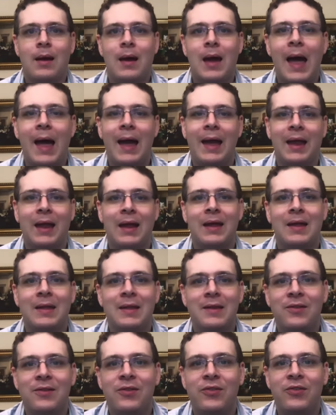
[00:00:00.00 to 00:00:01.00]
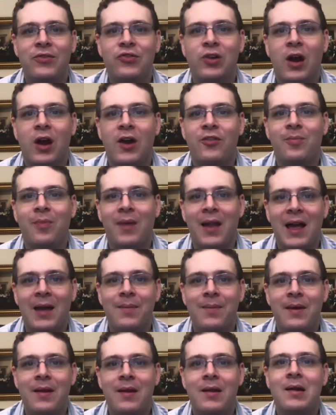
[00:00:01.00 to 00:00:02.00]
Hi, this is Josh
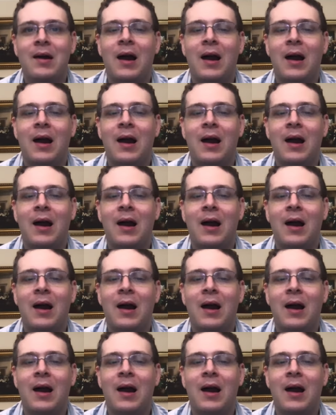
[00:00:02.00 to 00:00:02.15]
Blackman.